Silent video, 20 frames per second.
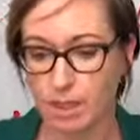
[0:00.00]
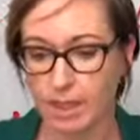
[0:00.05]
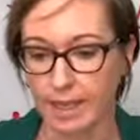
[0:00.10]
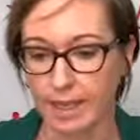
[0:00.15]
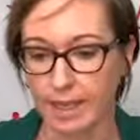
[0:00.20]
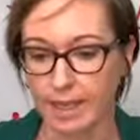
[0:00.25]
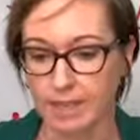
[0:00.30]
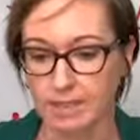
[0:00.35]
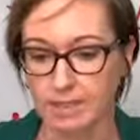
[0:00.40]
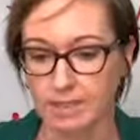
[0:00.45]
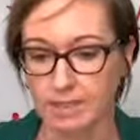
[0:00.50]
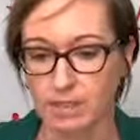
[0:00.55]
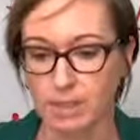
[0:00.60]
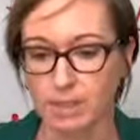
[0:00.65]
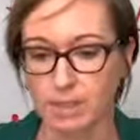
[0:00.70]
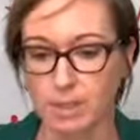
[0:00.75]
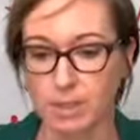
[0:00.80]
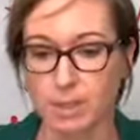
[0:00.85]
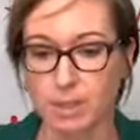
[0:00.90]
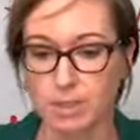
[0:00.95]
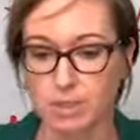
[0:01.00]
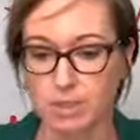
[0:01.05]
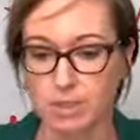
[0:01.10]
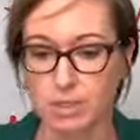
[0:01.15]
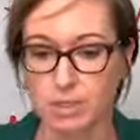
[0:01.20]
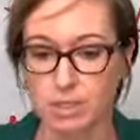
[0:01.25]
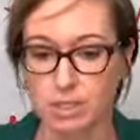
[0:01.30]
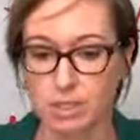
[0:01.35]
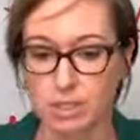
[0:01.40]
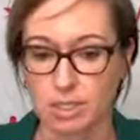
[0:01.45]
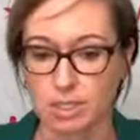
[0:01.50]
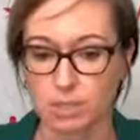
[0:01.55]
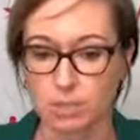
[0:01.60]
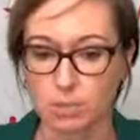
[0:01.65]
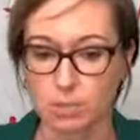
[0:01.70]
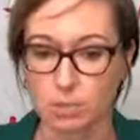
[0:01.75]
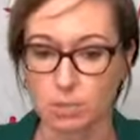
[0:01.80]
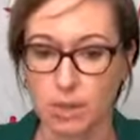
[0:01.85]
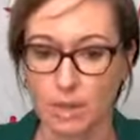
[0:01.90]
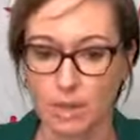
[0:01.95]
And the European Union as
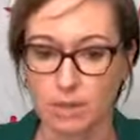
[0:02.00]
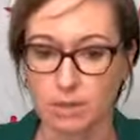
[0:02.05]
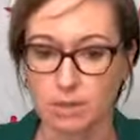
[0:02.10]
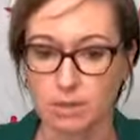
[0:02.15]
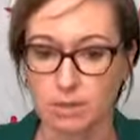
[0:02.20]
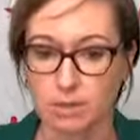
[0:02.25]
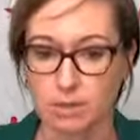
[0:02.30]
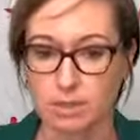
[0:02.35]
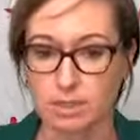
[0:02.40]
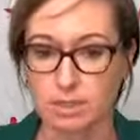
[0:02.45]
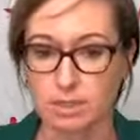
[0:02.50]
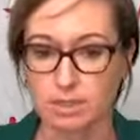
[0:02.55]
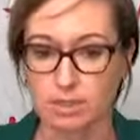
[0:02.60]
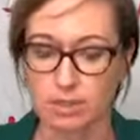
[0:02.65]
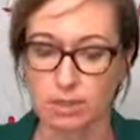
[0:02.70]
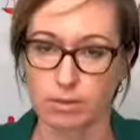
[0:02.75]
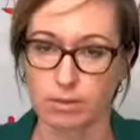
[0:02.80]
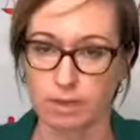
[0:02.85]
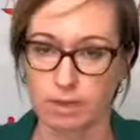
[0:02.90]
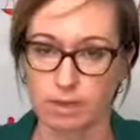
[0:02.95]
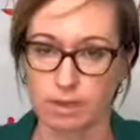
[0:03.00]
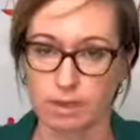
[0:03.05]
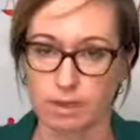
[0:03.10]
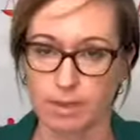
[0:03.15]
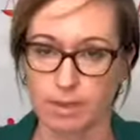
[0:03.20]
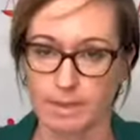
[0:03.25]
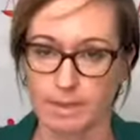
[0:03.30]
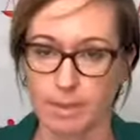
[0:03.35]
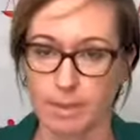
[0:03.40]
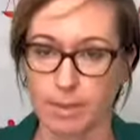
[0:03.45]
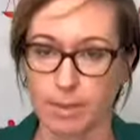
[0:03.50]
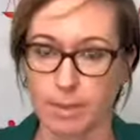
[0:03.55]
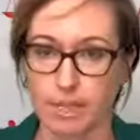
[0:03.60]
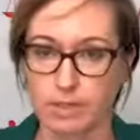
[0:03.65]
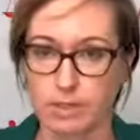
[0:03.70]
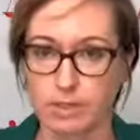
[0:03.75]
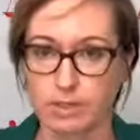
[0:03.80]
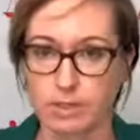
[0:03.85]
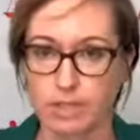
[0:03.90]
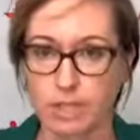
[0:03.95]
well does not recognise our
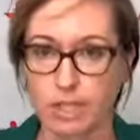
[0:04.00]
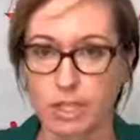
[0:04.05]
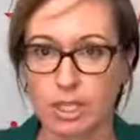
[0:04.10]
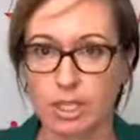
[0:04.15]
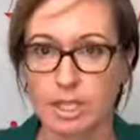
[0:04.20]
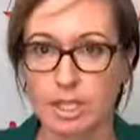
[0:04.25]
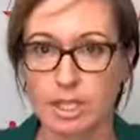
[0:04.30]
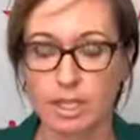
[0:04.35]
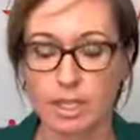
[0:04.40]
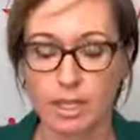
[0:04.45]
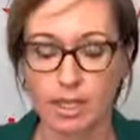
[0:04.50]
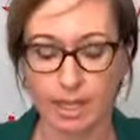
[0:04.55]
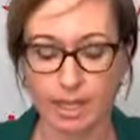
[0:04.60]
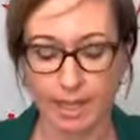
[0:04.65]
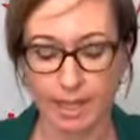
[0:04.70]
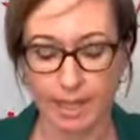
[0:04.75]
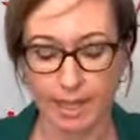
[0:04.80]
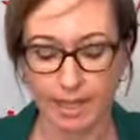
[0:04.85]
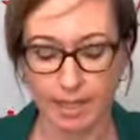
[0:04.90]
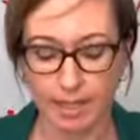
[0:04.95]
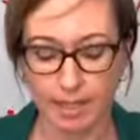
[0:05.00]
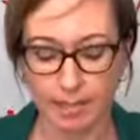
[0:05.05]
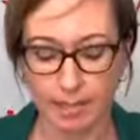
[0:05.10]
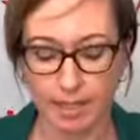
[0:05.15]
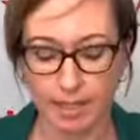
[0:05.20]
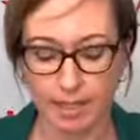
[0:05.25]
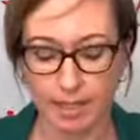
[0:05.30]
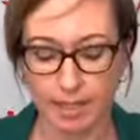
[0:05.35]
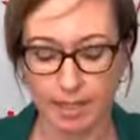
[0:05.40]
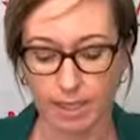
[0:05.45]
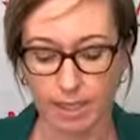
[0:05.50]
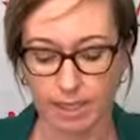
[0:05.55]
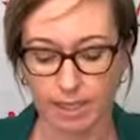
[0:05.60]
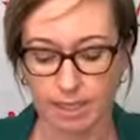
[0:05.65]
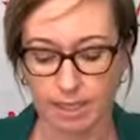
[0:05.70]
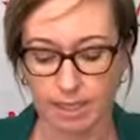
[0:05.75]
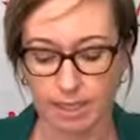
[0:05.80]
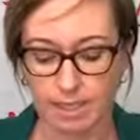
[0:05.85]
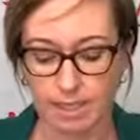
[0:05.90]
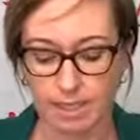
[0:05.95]
powers of attorney. At
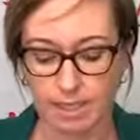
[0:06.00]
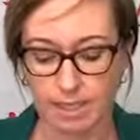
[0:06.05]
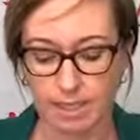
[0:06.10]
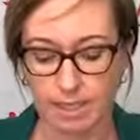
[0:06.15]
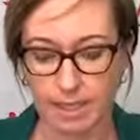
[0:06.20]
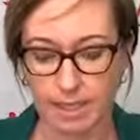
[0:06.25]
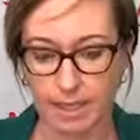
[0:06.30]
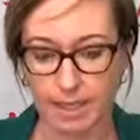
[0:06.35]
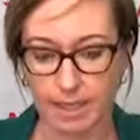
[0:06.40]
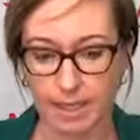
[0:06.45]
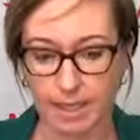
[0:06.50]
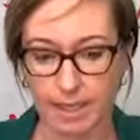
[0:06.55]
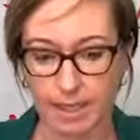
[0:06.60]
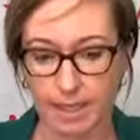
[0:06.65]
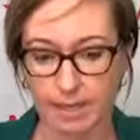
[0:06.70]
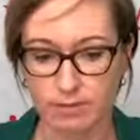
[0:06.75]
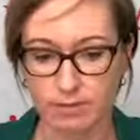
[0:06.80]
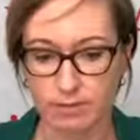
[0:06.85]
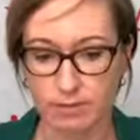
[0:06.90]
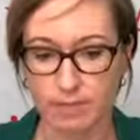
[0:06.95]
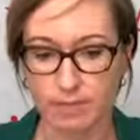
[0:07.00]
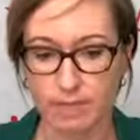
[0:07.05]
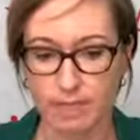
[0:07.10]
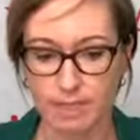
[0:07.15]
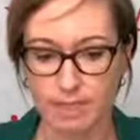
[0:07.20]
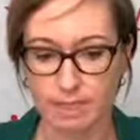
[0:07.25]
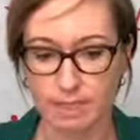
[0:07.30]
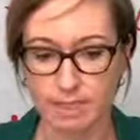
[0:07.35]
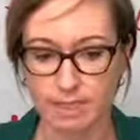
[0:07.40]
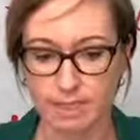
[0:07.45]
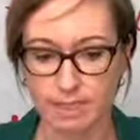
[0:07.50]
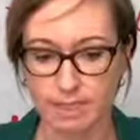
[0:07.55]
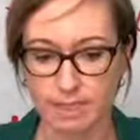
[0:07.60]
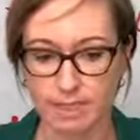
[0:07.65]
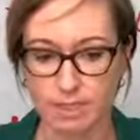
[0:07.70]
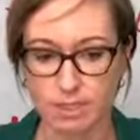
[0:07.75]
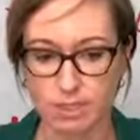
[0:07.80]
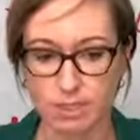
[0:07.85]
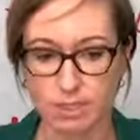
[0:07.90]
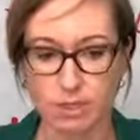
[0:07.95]
least they have a better
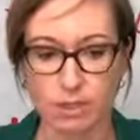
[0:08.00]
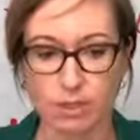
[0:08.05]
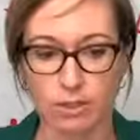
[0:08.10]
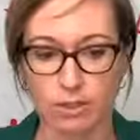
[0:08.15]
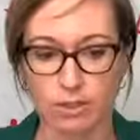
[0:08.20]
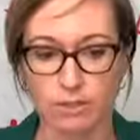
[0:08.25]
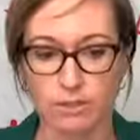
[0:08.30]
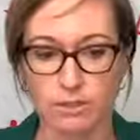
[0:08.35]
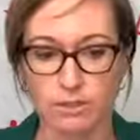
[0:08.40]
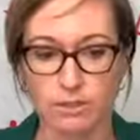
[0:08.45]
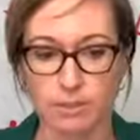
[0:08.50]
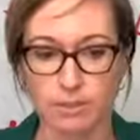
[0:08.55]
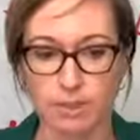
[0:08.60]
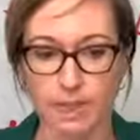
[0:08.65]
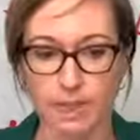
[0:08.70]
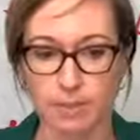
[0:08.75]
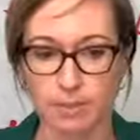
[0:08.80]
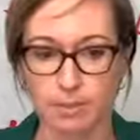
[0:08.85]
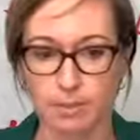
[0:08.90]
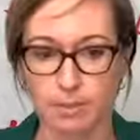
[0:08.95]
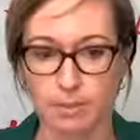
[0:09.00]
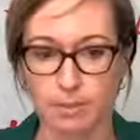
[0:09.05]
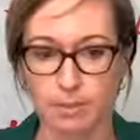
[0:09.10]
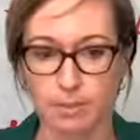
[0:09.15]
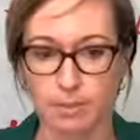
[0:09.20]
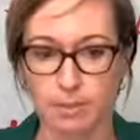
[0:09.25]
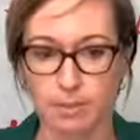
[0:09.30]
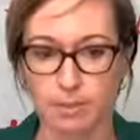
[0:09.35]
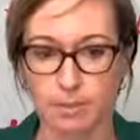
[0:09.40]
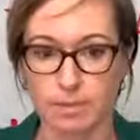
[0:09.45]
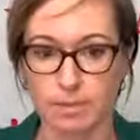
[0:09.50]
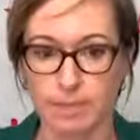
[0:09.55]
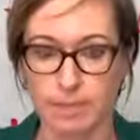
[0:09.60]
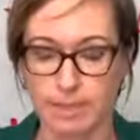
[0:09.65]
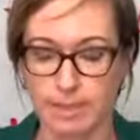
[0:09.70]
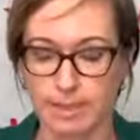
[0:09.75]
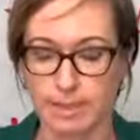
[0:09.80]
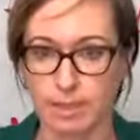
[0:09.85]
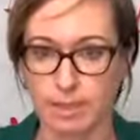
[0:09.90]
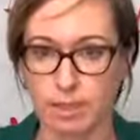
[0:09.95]
recognition of an
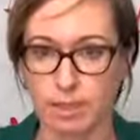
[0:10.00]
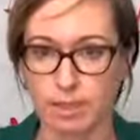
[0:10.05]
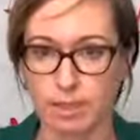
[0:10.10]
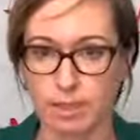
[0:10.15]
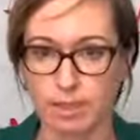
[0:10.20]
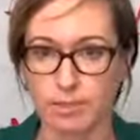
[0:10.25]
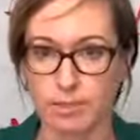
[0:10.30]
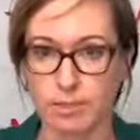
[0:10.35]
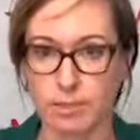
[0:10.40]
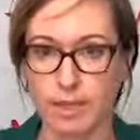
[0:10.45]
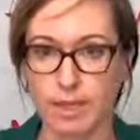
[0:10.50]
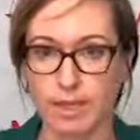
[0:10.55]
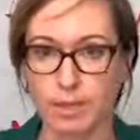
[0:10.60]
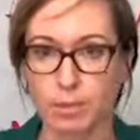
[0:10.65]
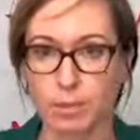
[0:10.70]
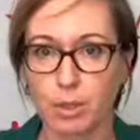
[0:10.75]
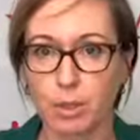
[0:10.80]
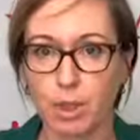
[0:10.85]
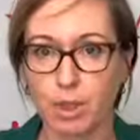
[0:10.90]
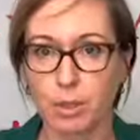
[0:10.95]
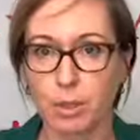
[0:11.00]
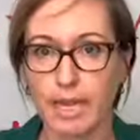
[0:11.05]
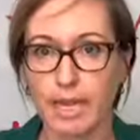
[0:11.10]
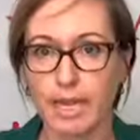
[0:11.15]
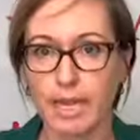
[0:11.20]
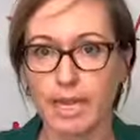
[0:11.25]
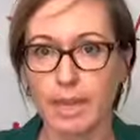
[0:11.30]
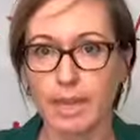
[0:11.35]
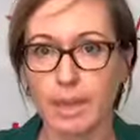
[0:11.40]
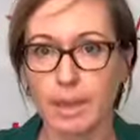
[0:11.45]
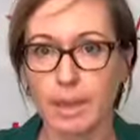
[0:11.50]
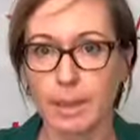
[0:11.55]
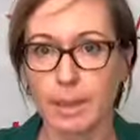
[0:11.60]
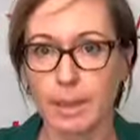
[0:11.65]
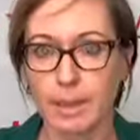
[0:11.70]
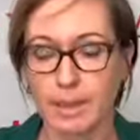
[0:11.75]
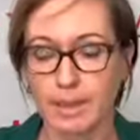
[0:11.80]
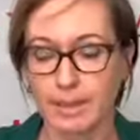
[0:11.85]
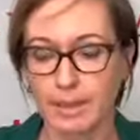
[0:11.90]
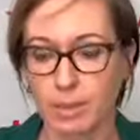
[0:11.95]
executor under a grant of probate,
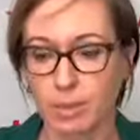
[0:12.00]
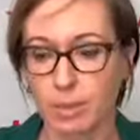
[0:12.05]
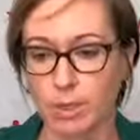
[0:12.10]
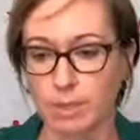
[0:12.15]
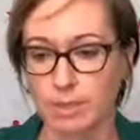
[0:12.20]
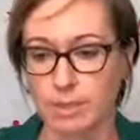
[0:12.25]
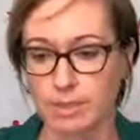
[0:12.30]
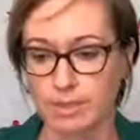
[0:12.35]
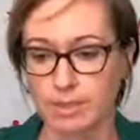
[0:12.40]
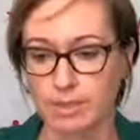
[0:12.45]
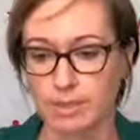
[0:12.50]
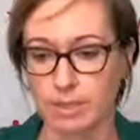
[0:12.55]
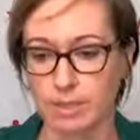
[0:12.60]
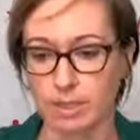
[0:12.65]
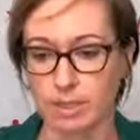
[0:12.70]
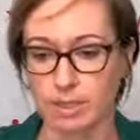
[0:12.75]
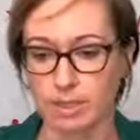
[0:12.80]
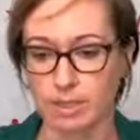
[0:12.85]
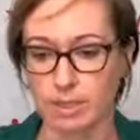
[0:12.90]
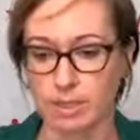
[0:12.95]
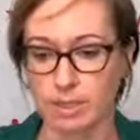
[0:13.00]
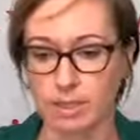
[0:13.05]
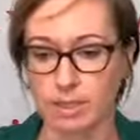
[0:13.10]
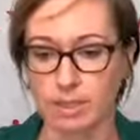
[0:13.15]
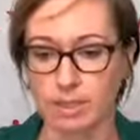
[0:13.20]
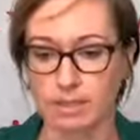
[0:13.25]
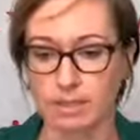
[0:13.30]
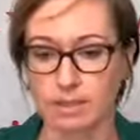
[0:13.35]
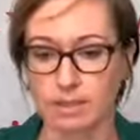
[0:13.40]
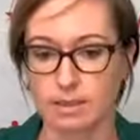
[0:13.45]
but they won't necessarily